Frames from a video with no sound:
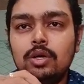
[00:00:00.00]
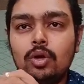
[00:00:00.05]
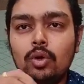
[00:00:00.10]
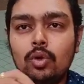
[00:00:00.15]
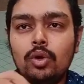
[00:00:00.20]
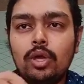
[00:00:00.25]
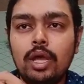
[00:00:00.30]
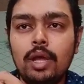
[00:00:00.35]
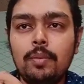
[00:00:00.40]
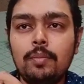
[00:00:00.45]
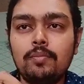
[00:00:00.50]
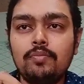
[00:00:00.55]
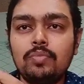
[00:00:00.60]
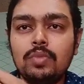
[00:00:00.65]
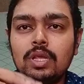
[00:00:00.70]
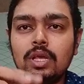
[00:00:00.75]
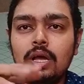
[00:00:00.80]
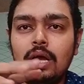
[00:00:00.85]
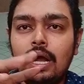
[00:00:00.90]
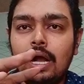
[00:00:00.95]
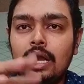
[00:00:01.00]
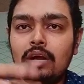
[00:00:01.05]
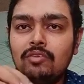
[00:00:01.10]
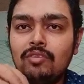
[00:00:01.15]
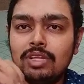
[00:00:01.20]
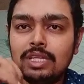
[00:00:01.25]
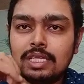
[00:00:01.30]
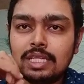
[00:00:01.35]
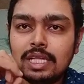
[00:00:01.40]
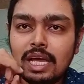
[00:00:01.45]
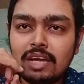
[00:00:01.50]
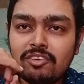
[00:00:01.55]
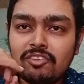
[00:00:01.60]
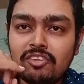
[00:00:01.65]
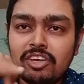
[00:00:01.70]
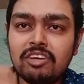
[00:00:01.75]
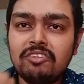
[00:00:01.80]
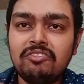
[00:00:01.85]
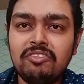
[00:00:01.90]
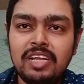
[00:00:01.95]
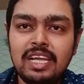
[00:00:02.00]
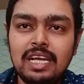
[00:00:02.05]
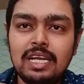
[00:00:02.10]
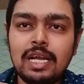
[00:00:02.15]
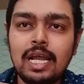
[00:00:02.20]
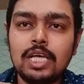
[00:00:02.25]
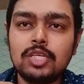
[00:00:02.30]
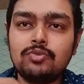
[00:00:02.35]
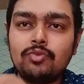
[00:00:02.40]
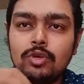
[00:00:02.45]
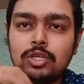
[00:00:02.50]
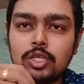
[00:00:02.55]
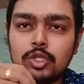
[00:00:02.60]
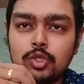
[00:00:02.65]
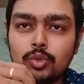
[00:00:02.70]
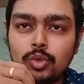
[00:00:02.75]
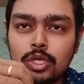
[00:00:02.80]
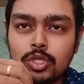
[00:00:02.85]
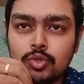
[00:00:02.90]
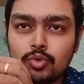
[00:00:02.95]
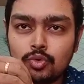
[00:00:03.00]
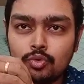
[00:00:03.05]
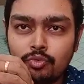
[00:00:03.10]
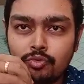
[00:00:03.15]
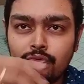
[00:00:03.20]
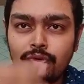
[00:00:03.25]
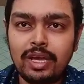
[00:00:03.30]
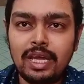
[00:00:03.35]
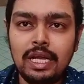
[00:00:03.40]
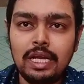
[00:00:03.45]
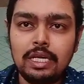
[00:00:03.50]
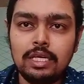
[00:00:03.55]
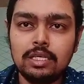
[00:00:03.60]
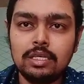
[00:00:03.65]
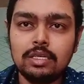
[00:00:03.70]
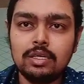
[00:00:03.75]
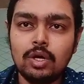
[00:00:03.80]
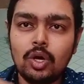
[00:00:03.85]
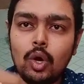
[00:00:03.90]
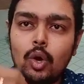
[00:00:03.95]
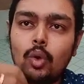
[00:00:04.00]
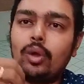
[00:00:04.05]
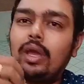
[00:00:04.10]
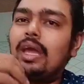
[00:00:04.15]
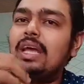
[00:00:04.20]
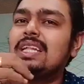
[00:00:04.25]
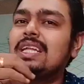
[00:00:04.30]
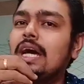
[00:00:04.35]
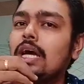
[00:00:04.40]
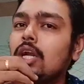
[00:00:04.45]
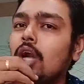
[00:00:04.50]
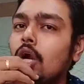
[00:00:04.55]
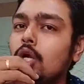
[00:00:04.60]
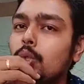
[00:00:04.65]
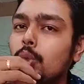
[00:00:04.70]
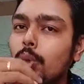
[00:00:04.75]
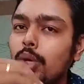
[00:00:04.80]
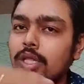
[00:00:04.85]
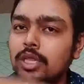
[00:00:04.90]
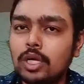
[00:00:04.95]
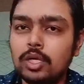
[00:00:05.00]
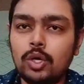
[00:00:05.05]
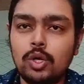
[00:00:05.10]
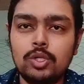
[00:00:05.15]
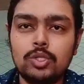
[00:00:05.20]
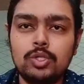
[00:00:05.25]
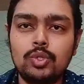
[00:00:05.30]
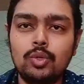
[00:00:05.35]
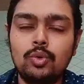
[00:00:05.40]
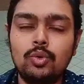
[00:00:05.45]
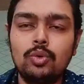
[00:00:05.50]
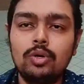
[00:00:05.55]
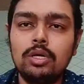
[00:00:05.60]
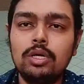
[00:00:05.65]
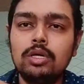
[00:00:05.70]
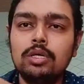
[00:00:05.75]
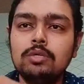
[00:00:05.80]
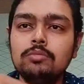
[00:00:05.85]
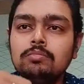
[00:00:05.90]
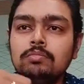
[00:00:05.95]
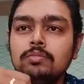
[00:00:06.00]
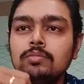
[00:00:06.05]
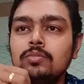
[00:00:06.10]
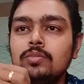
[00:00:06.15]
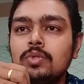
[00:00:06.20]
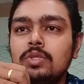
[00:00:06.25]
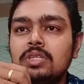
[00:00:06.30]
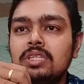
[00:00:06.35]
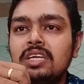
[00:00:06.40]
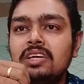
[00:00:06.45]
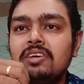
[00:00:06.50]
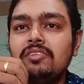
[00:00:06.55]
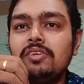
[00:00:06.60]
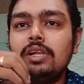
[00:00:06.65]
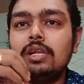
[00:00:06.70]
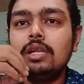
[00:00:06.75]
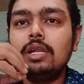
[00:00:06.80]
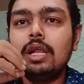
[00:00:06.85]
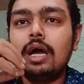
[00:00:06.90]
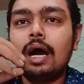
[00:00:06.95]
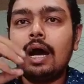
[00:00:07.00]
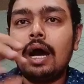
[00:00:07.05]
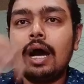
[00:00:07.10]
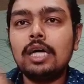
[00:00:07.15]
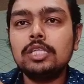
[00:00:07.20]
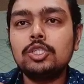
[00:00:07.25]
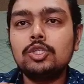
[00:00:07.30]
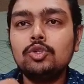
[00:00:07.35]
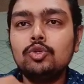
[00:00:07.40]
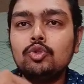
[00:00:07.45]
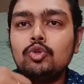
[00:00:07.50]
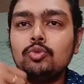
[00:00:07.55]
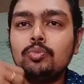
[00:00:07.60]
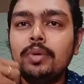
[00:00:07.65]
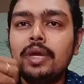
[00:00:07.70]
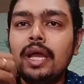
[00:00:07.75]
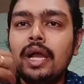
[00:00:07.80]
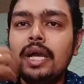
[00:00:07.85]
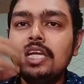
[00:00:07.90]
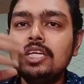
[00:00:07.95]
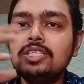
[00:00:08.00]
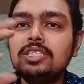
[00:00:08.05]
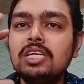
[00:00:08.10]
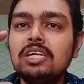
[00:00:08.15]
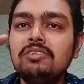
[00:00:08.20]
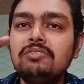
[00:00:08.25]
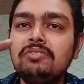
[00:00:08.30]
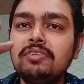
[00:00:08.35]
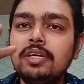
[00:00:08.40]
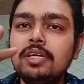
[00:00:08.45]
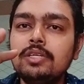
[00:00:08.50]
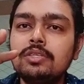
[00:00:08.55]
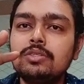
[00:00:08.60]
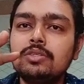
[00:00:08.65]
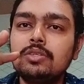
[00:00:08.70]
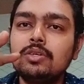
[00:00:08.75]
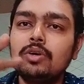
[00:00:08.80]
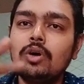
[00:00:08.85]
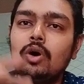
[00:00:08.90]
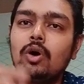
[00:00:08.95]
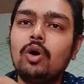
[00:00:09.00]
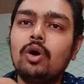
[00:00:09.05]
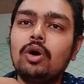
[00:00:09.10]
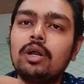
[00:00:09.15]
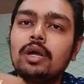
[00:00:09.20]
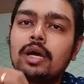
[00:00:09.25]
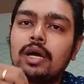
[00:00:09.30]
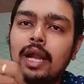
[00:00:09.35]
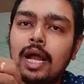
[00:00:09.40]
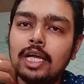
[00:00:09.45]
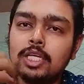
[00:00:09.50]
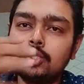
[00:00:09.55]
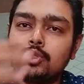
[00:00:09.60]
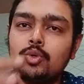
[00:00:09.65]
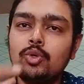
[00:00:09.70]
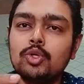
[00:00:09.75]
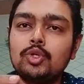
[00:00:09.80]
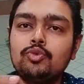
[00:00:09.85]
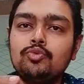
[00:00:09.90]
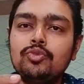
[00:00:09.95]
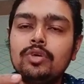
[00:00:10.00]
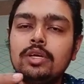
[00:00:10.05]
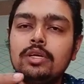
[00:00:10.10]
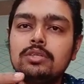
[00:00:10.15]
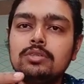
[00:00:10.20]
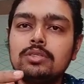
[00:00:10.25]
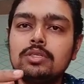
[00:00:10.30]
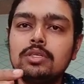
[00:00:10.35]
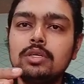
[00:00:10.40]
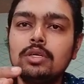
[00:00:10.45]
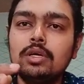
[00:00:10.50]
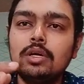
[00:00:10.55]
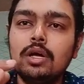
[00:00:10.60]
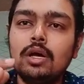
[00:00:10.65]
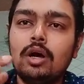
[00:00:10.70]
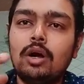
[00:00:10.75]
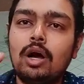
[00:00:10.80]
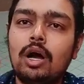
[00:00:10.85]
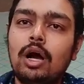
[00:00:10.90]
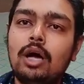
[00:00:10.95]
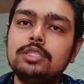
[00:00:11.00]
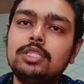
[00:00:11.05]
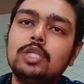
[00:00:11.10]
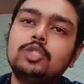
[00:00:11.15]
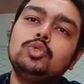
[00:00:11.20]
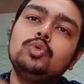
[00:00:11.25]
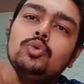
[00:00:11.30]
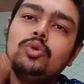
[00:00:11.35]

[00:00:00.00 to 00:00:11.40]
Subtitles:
Okay. And whether they are giving free class for the students who failed, okay, they are not doing that also. They will ask you to pay additional fees or crash course fees. That too